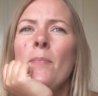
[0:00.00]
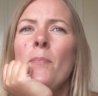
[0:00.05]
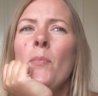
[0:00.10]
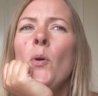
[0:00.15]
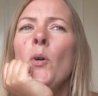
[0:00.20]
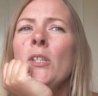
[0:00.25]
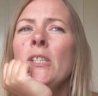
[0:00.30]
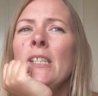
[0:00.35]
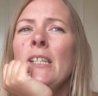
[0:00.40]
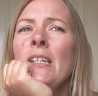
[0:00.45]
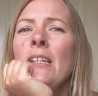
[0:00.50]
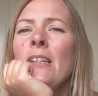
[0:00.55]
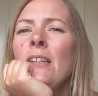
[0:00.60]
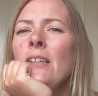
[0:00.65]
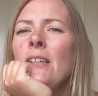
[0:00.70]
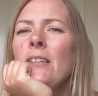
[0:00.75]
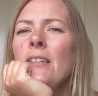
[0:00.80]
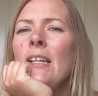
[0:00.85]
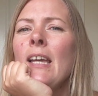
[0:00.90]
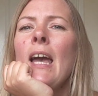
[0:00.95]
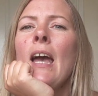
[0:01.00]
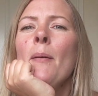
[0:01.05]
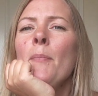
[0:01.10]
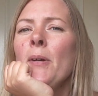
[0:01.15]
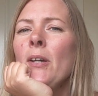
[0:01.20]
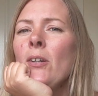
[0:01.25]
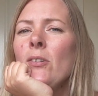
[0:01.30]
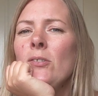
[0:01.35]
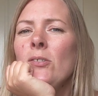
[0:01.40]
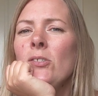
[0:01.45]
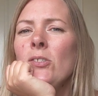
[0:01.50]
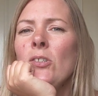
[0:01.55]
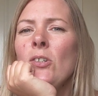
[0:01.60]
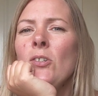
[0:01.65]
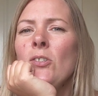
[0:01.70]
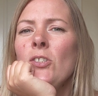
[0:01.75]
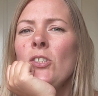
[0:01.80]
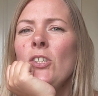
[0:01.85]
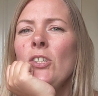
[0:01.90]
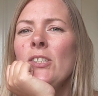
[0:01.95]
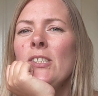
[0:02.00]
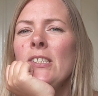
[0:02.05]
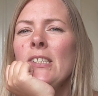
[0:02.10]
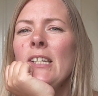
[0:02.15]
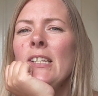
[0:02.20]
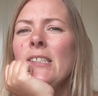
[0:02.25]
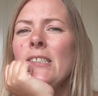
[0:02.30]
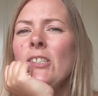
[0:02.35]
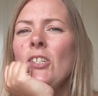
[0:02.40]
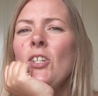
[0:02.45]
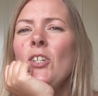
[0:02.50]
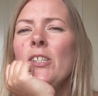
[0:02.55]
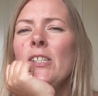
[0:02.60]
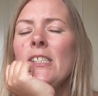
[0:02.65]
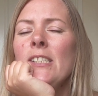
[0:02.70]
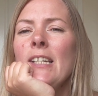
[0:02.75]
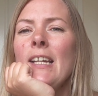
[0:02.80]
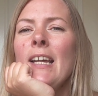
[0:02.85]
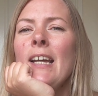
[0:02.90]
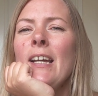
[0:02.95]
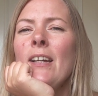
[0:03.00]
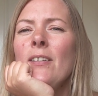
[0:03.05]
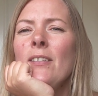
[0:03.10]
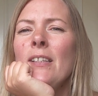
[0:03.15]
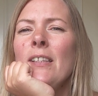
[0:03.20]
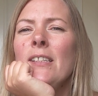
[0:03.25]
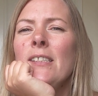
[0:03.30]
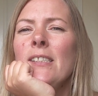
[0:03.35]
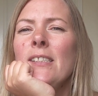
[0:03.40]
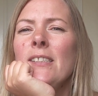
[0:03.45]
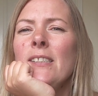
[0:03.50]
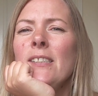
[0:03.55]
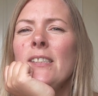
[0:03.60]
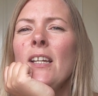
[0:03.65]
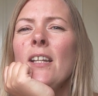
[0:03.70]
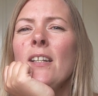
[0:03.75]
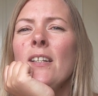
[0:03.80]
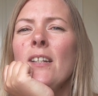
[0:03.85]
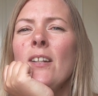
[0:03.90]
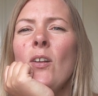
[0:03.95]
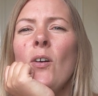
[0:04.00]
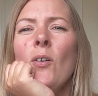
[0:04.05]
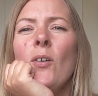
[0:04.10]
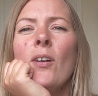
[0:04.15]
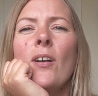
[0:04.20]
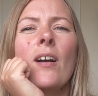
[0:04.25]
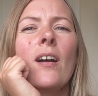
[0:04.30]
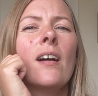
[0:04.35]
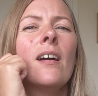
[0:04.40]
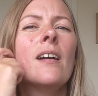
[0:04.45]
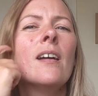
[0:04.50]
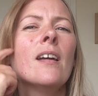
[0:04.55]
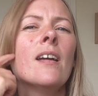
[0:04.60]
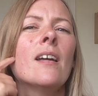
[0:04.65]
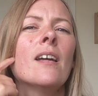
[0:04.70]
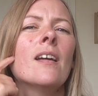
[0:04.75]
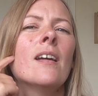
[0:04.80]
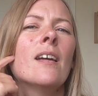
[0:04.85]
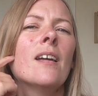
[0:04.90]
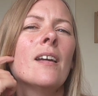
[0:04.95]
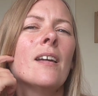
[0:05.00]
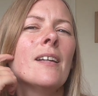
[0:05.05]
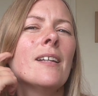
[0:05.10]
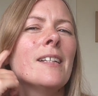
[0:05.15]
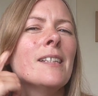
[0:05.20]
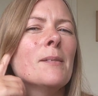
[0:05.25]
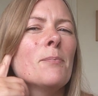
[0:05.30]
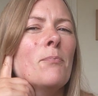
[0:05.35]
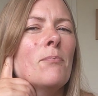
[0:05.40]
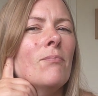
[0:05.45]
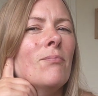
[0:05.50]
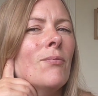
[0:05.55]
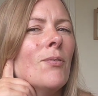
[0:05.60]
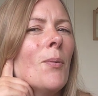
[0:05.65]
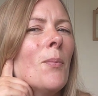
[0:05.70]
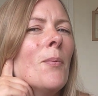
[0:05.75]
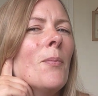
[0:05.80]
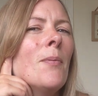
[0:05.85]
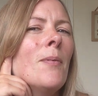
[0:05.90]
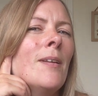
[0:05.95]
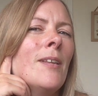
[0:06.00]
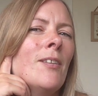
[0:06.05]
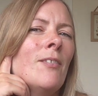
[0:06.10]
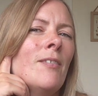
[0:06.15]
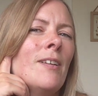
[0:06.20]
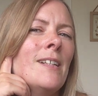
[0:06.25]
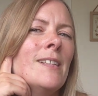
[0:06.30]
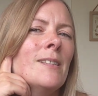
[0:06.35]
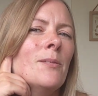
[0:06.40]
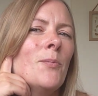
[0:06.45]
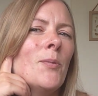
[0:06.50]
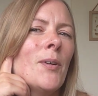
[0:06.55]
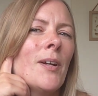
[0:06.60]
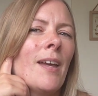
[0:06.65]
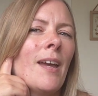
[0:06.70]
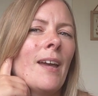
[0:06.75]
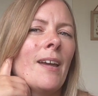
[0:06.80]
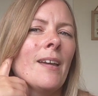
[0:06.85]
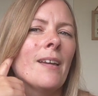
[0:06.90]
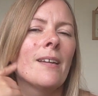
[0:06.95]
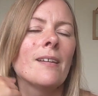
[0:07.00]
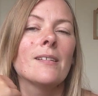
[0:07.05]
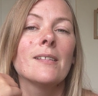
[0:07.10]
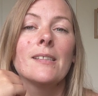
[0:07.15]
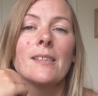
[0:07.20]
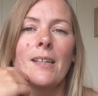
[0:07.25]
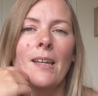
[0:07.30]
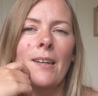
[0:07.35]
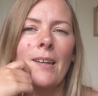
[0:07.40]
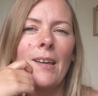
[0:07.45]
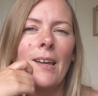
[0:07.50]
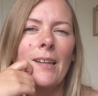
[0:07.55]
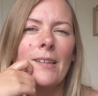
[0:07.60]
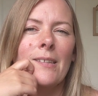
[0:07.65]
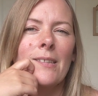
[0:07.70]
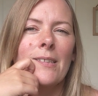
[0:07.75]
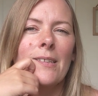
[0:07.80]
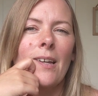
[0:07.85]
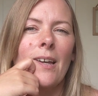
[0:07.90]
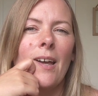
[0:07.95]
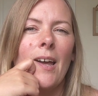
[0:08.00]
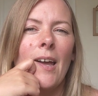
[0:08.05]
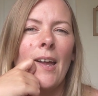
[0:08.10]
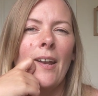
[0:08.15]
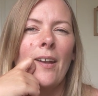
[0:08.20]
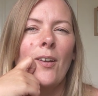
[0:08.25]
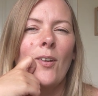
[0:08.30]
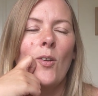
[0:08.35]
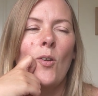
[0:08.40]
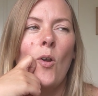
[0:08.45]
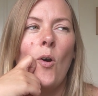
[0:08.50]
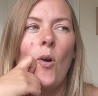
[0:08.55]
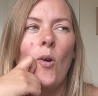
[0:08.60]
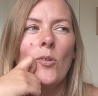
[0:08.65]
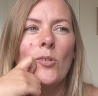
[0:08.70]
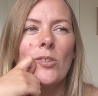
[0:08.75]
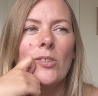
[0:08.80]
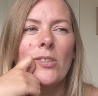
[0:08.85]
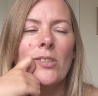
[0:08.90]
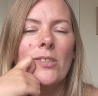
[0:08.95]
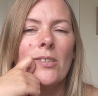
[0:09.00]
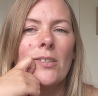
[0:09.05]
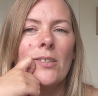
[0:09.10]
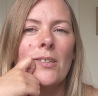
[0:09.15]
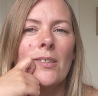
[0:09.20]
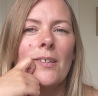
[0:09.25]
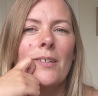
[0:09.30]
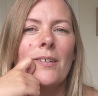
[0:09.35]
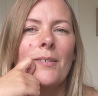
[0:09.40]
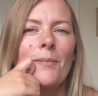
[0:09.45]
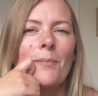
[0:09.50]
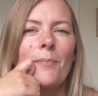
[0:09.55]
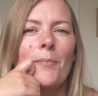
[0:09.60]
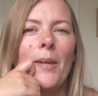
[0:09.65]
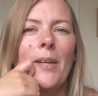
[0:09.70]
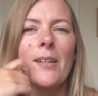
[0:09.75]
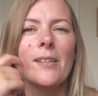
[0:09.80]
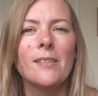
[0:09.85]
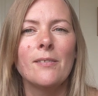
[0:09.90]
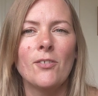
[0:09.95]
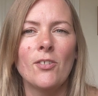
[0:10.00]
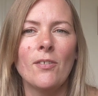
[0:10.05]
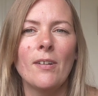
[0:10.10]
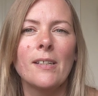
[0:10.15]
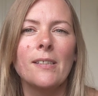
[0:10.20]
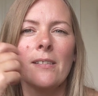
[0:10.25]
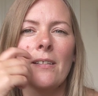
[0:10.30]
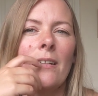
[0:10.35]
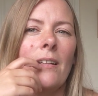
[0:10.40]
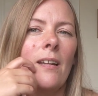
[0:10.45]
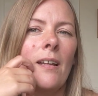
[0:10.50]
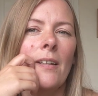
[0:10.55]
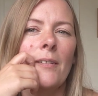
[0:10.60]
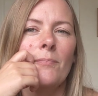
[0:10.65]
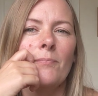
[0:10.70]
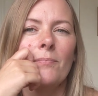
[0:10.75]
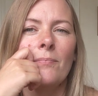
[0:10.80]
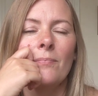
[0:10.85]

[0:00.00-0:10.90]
Putting chemicals onto your skin so you can stay out in the sun longer is probably the reason we're getting skin cancer, and not because of direct sunlight.